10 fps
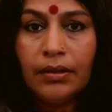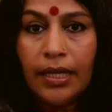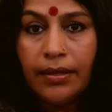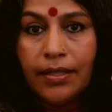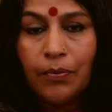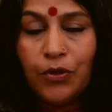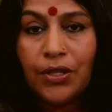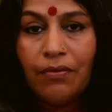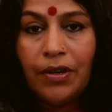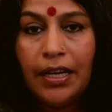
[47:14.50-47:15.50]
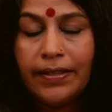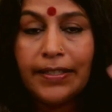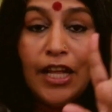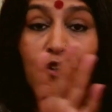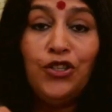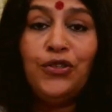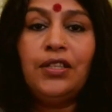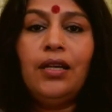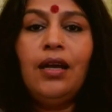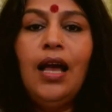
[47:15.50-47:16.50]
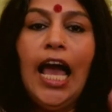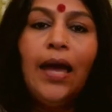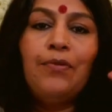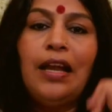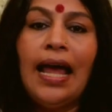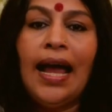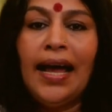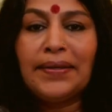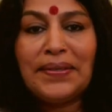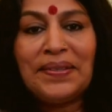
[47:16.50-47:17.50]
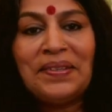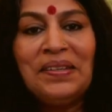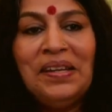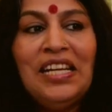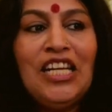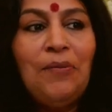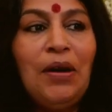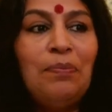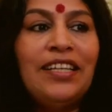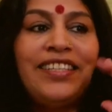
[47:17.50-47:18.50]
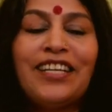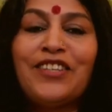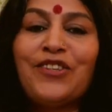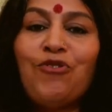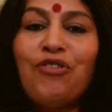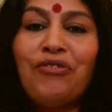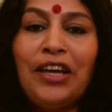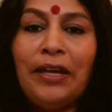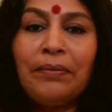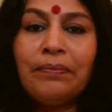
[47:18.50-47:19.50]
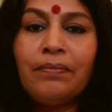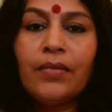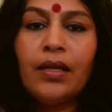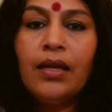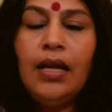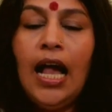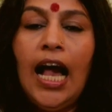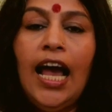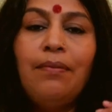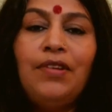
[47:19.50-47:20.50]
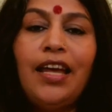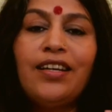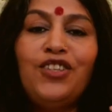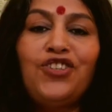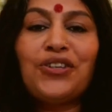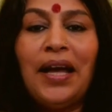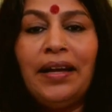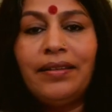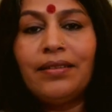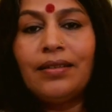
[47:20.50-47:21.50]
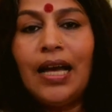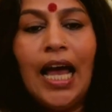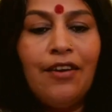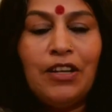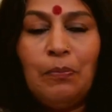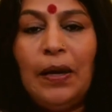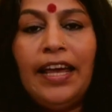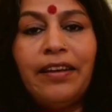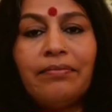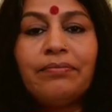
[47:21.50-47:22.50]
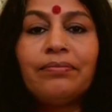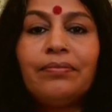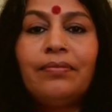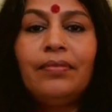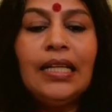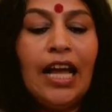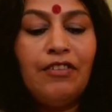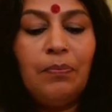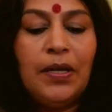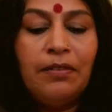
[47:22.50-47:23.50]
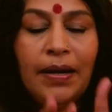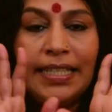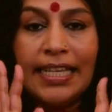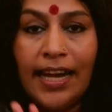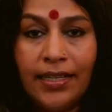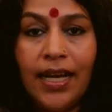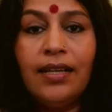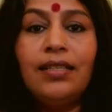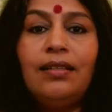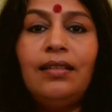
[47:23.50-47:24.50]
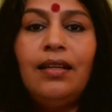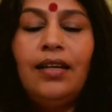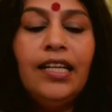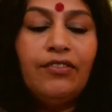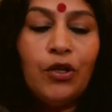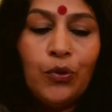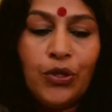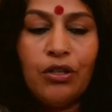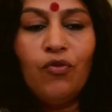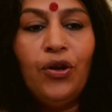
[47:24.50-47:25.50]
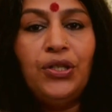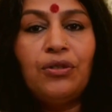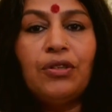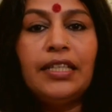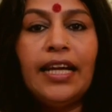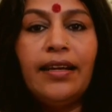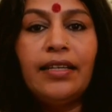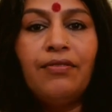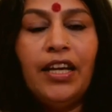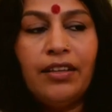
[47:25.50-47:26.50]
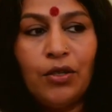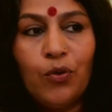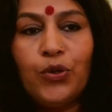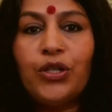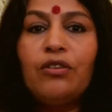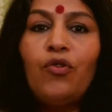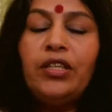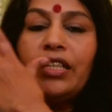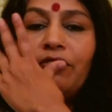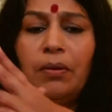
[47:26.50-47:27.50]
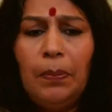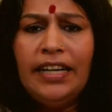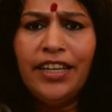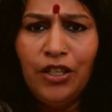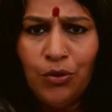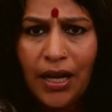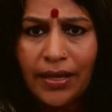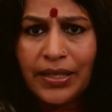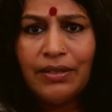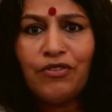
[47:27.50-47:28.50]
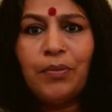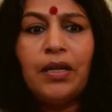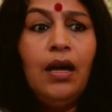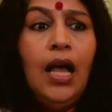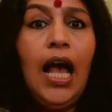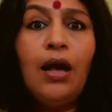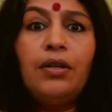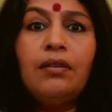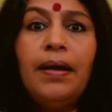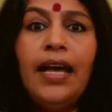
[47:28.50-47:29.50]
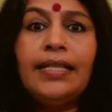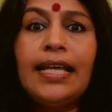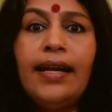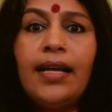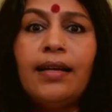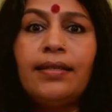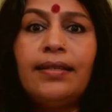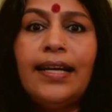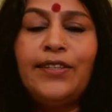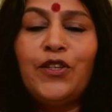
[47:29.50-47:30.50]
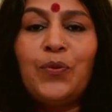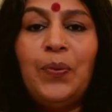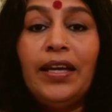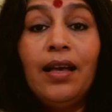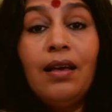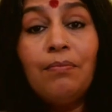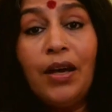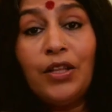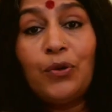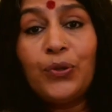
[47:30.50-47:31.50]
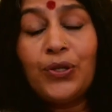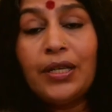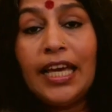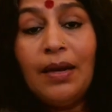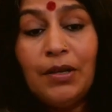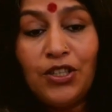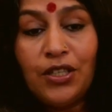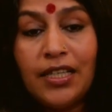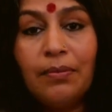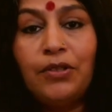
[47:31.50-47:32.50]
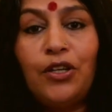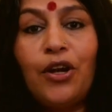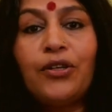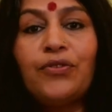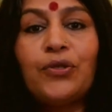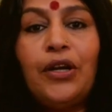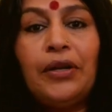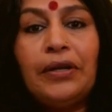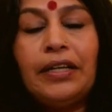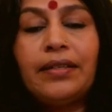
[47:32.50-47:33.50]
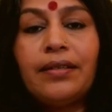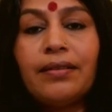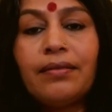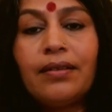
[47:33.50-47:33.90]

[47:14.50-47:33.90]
That is up to someone else. Now, do you see? I'm relaxed. Now my bliss doesn't go away. I'm like a child. I will play. I will build my sand castle. If the ocean wants, it will take it away. If the ocean wants, it will build a new castle for me. How did my sand castle get so big? Mother Ocean came and she dumped a lot of soil on it.